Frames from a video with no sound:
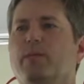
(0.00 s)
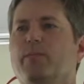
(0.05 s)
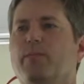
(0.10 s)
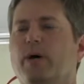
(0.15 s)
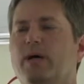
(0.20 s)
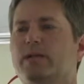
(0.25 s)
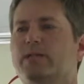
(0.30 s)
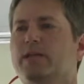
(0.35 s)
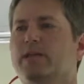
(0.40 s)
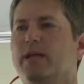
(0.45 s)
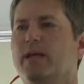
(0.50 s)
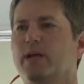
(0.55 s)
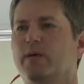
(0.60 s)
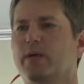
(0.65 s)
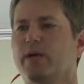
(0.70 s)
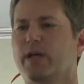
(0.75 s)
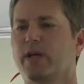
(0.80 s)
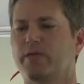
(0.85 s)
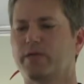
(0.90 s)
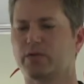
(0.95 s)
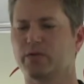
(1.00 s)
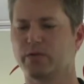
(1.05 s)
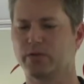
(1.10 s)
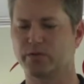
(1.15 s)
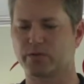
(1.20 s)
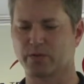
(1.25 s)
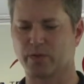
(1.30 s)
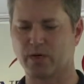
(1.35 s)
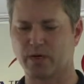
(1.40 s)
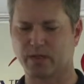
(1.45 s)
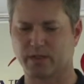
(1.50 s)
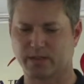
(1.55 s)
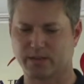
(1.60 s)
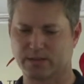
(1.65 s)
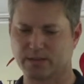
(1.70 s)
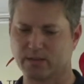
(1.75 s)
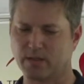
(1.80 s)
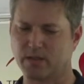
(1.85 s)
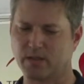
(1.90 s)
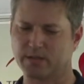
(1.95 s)
But today we have a new drug.
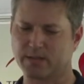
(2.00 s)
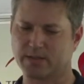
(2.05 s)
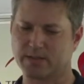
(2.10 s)
It's called